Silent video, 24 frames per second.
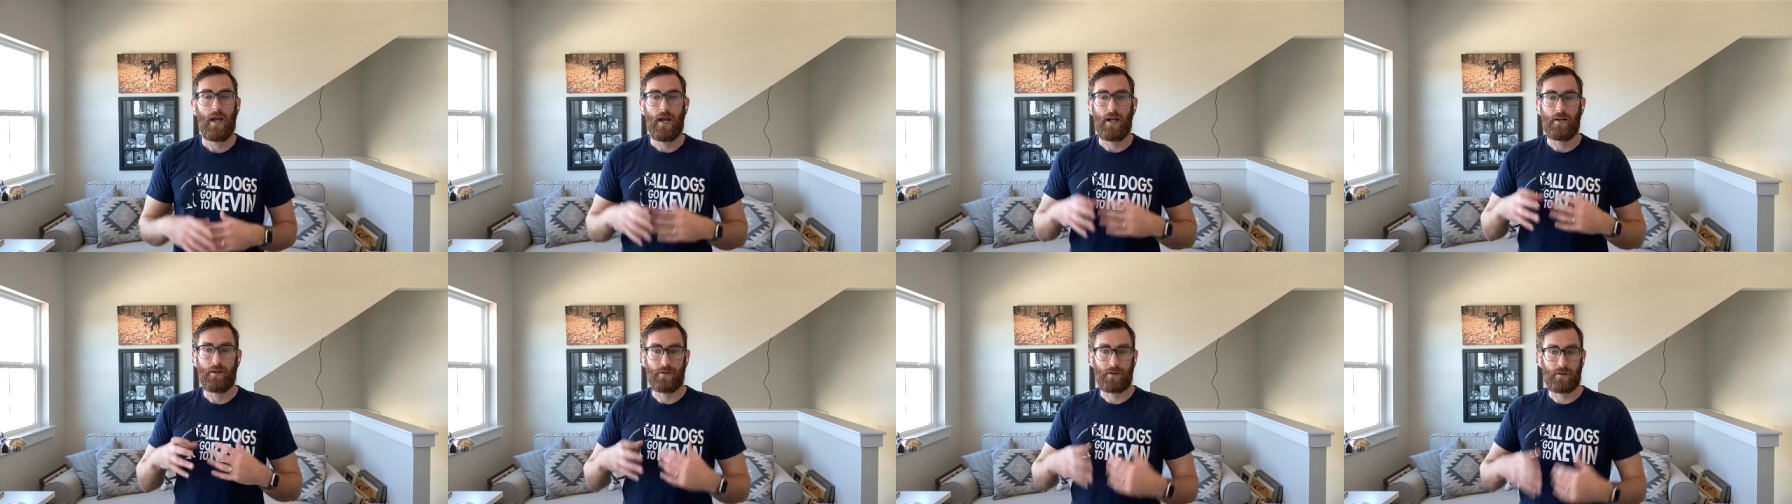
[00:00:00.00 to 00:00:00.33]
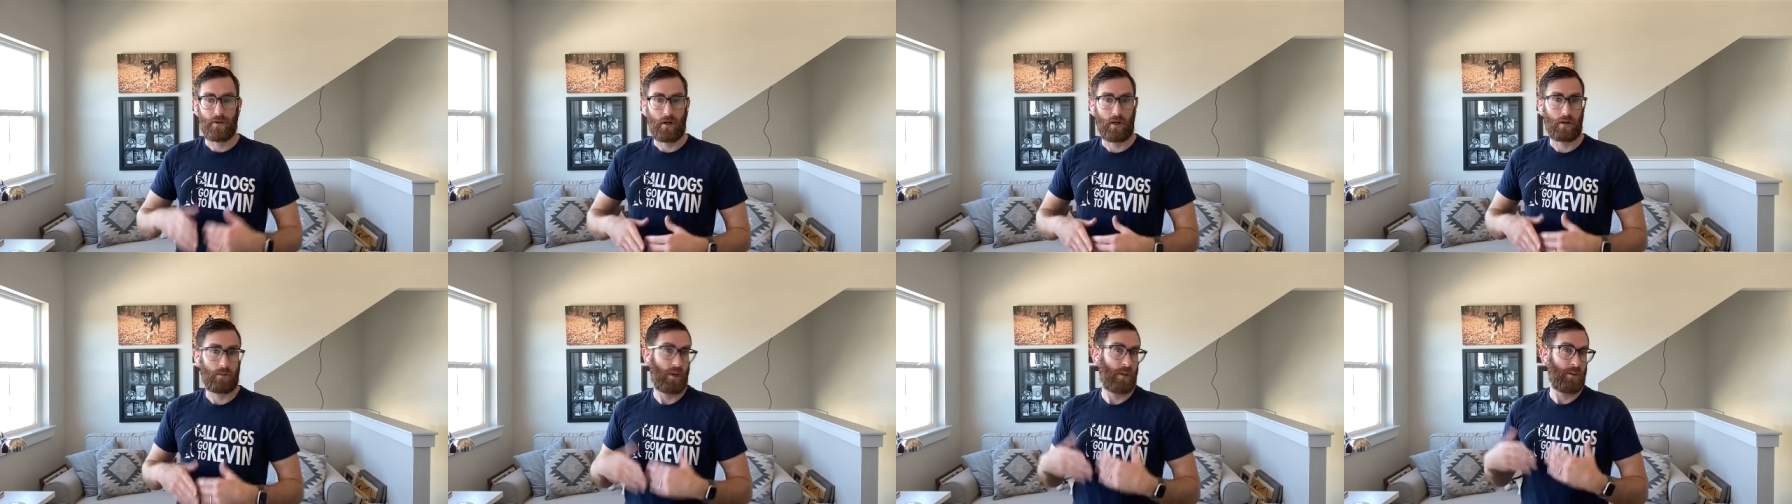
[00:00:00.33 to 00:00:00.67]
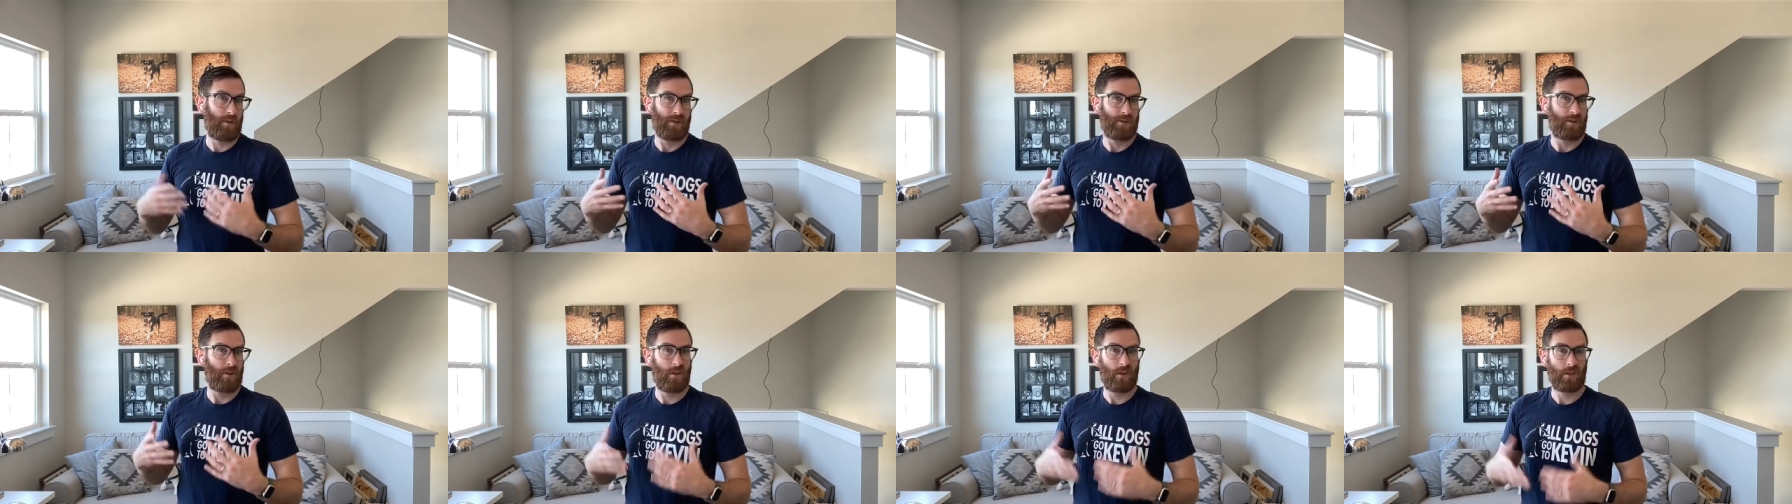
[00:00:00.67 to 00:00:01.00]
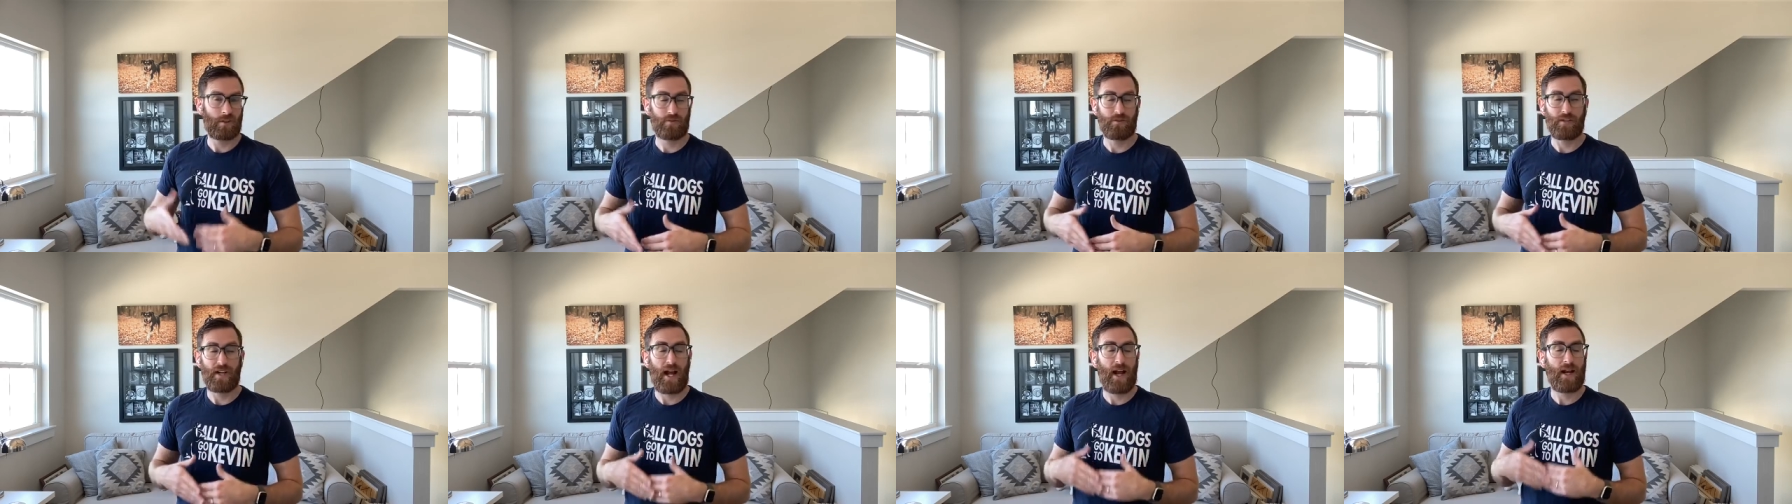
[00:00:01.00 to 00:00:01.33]
and your dog maybe your
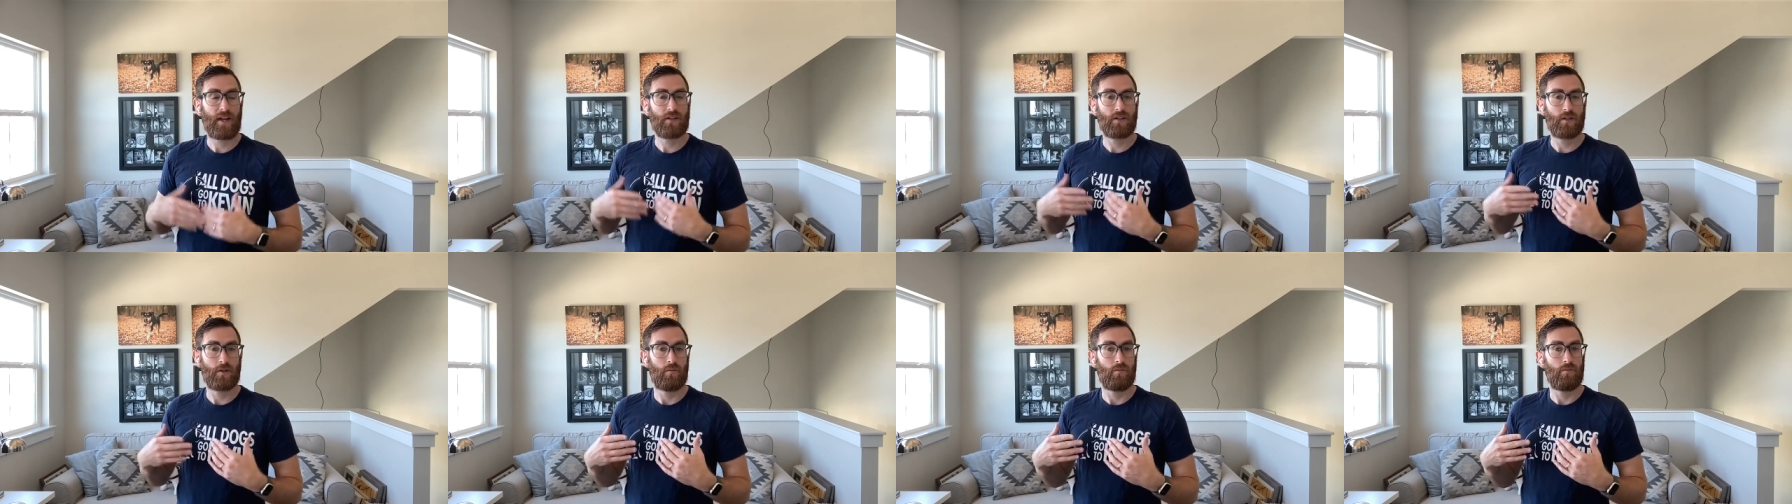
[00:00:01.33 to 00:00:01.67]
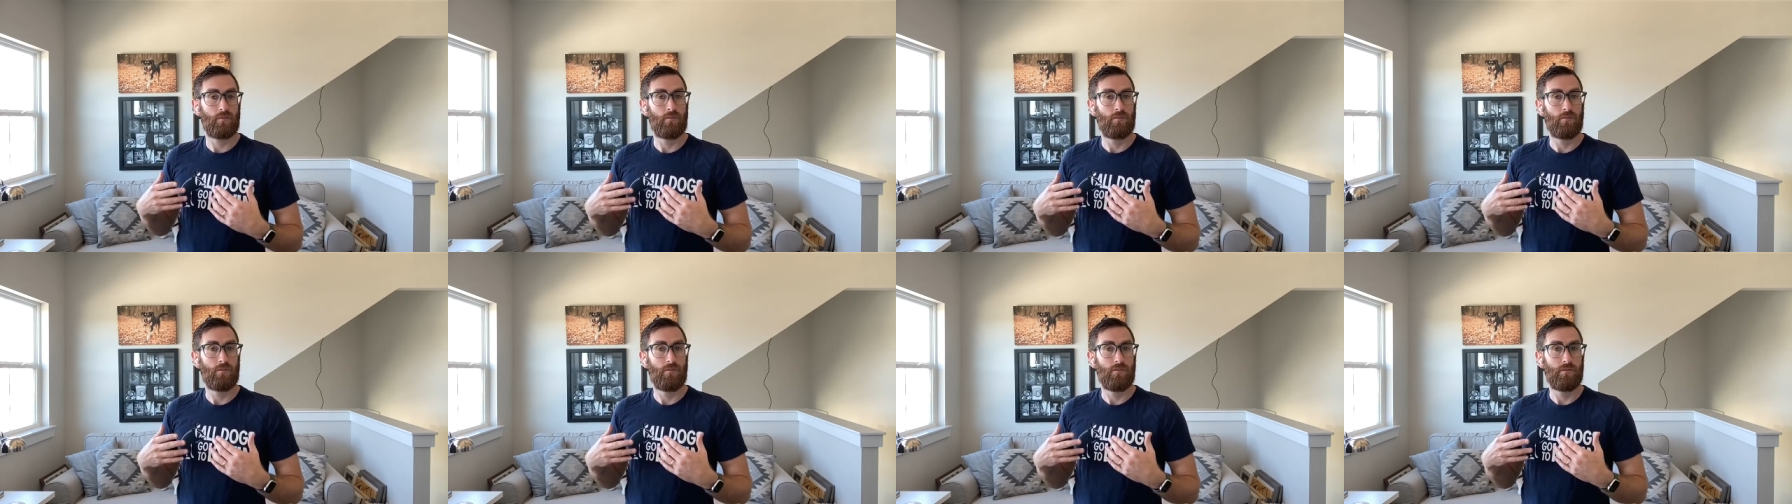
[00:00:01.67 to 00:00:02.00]
dog's reaction